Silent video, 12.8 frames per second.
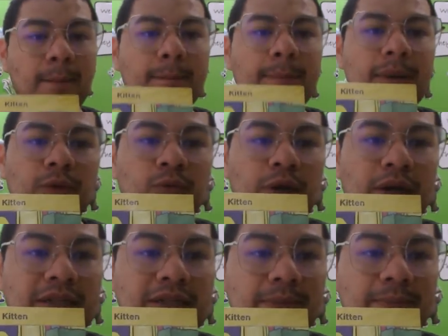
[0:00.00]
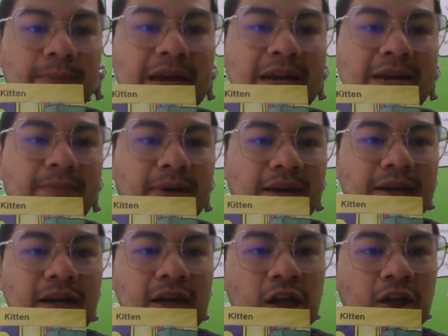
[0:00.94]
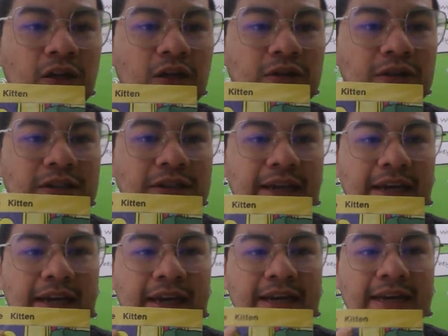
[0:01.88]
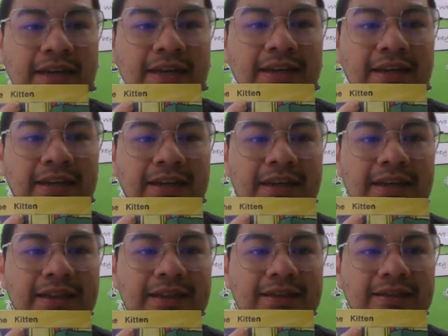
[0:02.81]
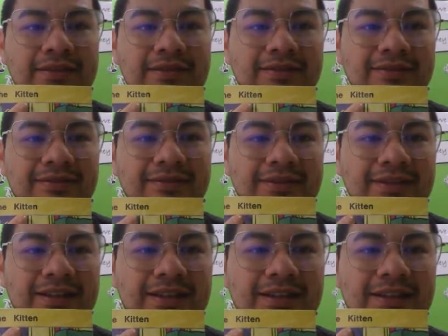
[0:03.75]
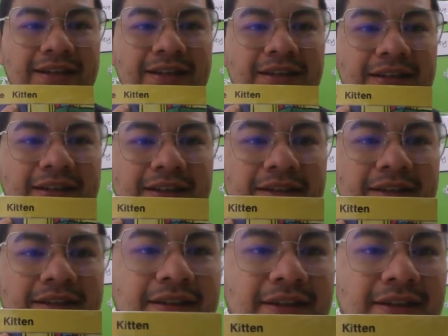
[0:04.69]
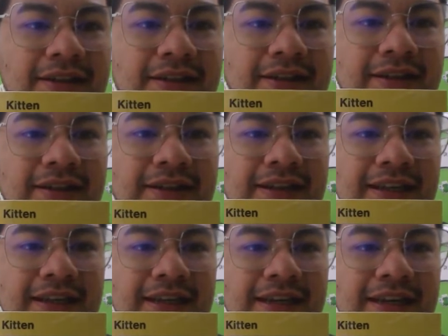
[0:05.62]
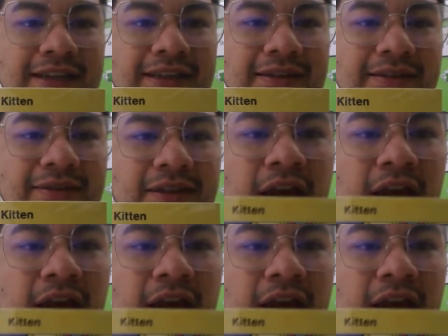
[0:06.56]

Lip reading: But when it's a baby, you say kitten. K, k, kitten.